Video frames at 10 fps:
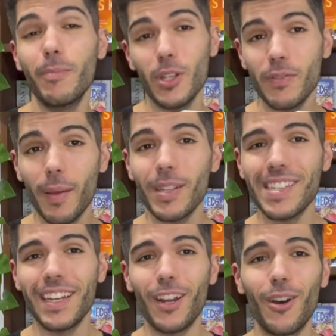most
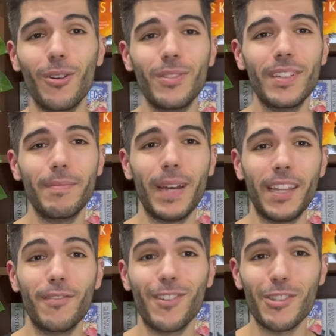famously known by
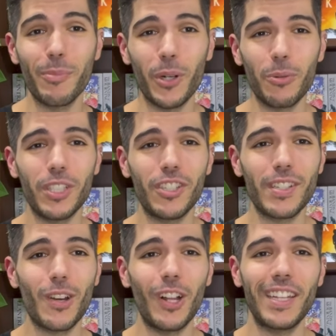the first book, which is
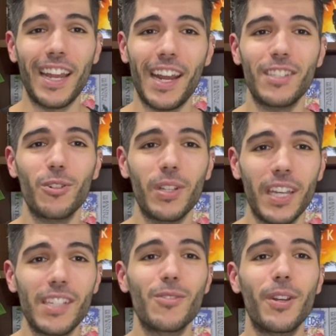called A Natural
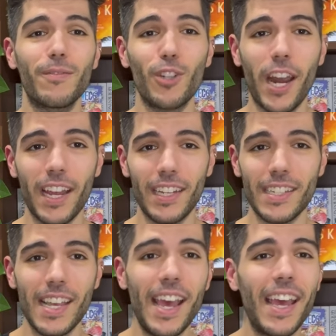History of Dragons.